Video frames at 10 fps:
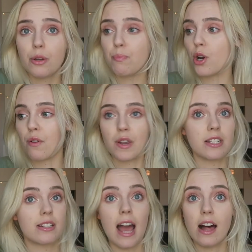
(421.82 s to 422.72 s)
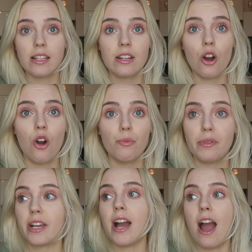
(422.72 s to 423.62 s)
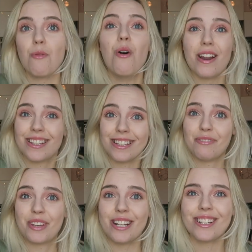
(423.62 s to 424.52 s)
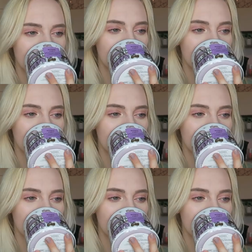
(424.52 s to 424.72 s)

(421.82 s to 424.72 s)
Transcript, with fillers: the perfect Italian home. Like I want to live here.